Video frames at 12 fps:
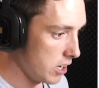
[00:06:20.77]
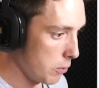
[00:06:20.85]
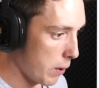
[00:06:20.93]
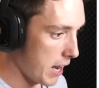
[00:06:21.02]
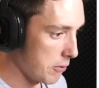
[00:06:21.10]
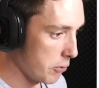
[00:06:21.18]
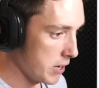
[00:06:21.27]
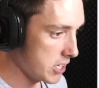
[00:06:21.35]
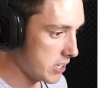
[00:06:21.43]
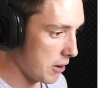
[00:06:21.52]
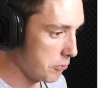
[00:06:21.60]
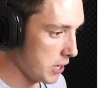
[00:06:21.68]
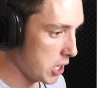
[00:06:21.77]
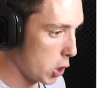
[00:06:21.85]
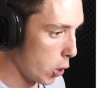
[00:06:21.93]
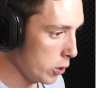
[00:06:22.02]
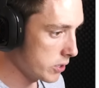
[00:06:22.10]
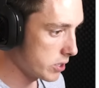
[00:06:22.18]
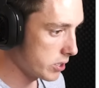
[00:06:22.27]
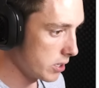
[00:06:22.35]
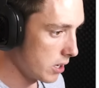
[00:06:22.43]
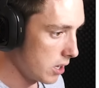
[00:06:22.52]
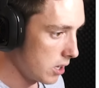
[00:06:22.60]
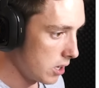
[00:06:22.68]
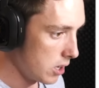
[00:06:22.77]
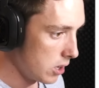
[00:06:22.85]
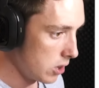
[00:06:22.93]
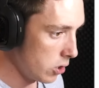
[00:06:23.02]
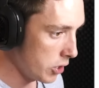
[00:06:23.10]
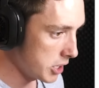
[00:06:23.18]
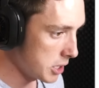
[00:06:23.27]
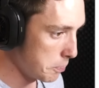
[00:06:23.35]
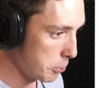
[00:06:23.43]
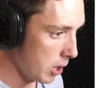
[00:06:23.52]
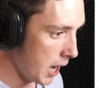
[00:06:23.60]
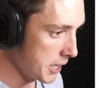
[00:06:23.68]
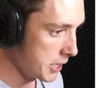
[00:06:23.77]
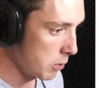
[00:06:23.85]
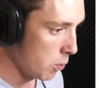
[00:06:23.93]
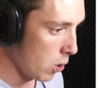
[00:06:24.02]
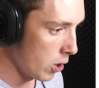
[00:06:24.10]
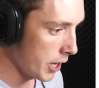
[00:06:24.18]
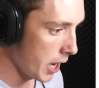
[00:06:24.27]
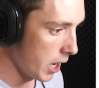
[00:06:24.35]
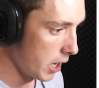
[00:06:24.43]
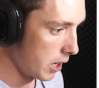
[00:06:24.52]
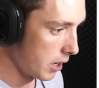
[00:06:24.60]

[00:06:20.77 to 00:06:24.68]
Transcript: Wait, have we cooked? Look at the blood in the water.